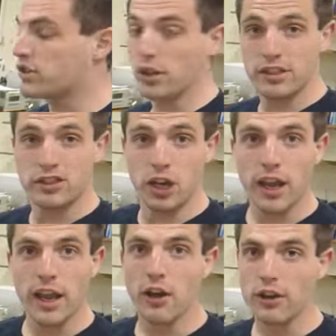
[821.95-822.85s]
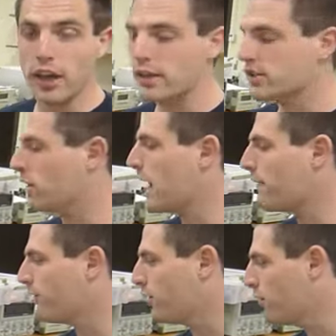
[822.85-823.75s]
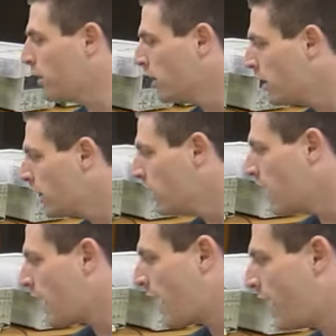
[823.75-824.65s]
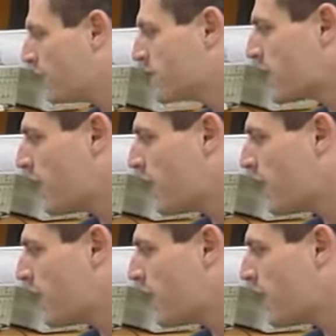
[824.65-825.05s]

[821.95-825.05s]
So let's try it out, okay? So LabVIEW has